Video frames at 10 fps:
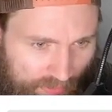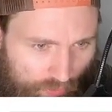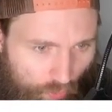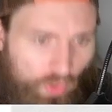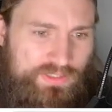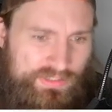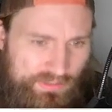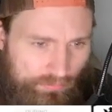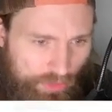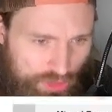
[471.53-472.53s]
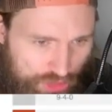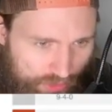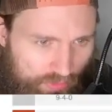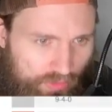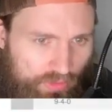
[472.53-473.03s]
One
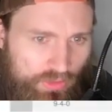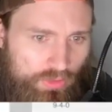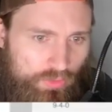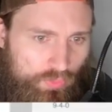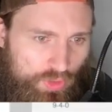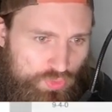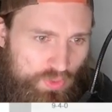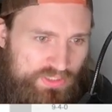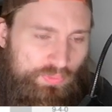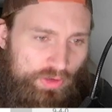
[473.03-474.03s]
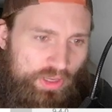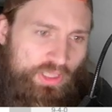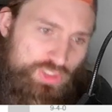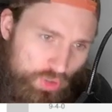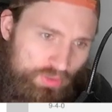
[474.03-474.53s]
submission, which was a rear
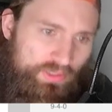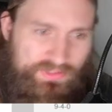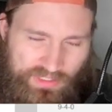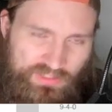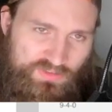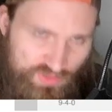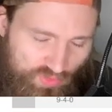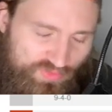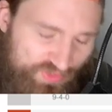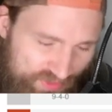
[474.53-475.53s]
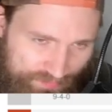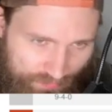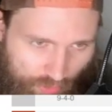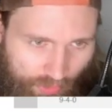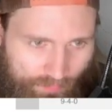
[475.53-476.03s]
naked choke against Dustin Solzvis.
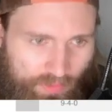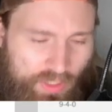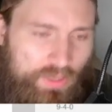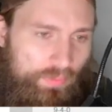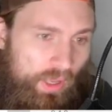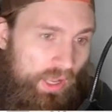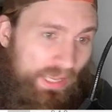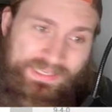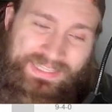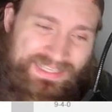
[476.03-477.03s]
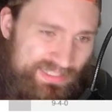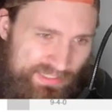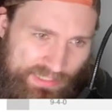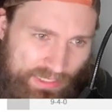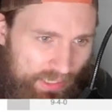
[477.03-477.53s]
Okay. I could easily
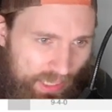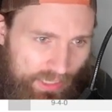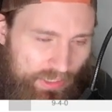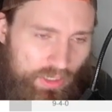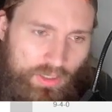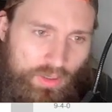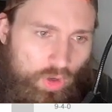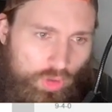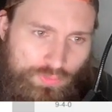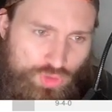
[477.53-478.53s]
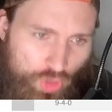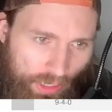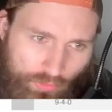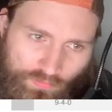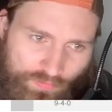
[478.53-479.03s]
see a arm
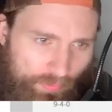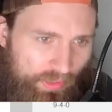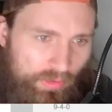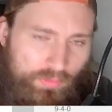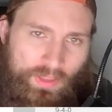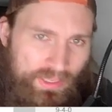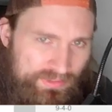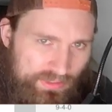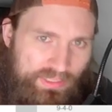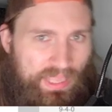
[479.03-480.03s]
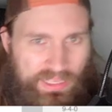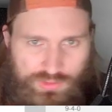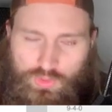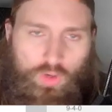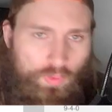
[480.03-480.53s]
triangle from Miguel Baeza. He has
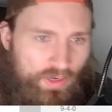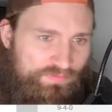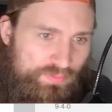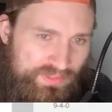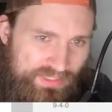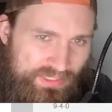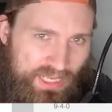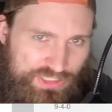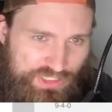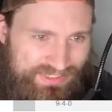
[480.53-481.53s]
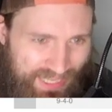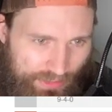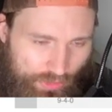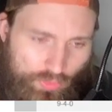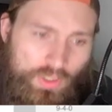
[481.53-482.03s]
one already from Takashi
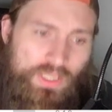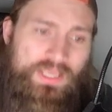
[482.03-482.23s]
Sato.